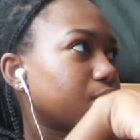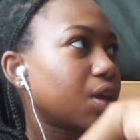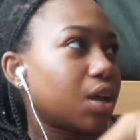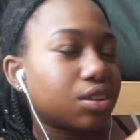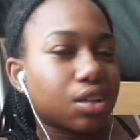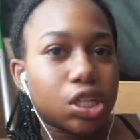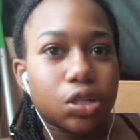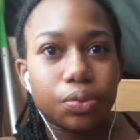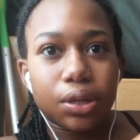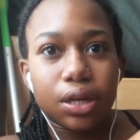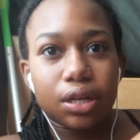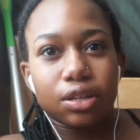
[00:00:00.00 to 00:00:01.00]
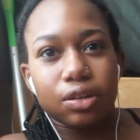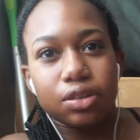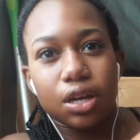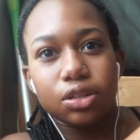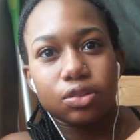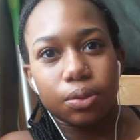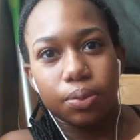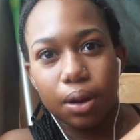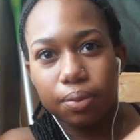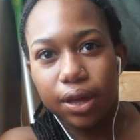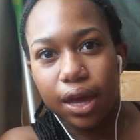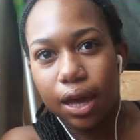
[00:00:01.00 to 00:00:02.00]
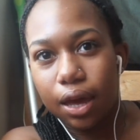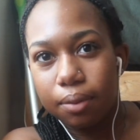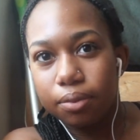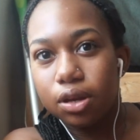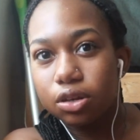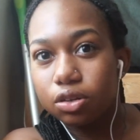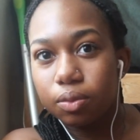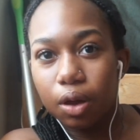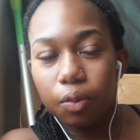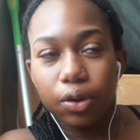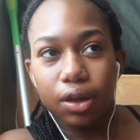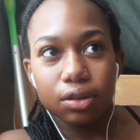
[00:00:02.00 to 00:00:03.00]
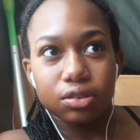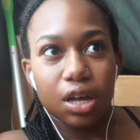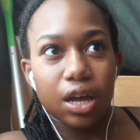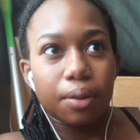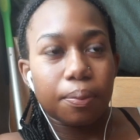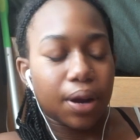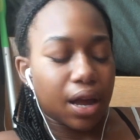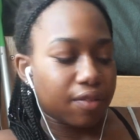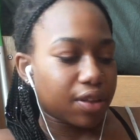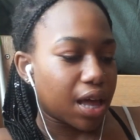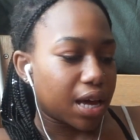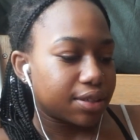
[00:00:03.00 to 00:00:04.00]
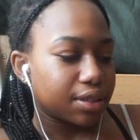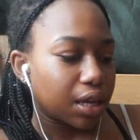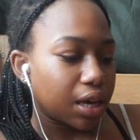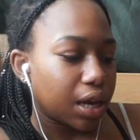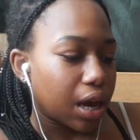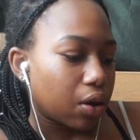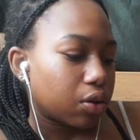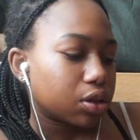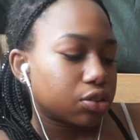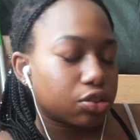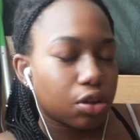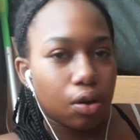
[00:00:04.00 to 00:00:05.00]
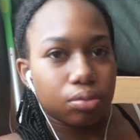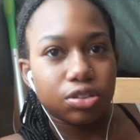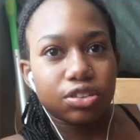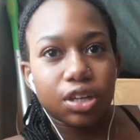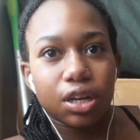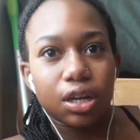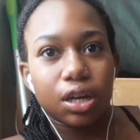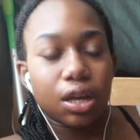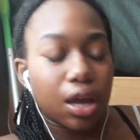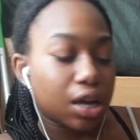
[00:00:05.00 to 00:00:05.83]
it's actually really nice outside, so I probably am gonna do my homework outside, but I have class in like an hour, so I'm just gonna